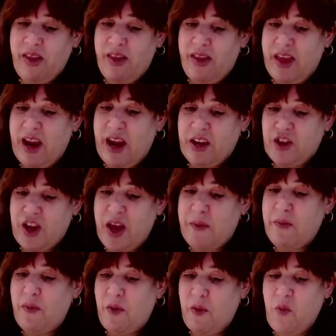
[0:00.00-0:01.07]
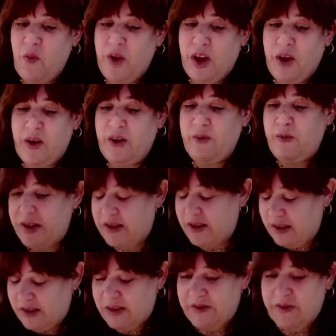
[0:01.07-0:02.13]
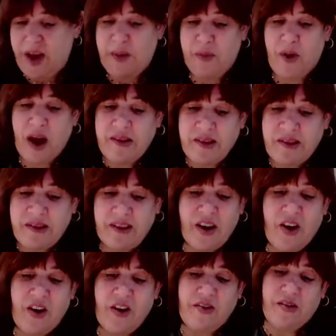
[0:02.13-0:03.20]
Hashem, he rests his divine presence here.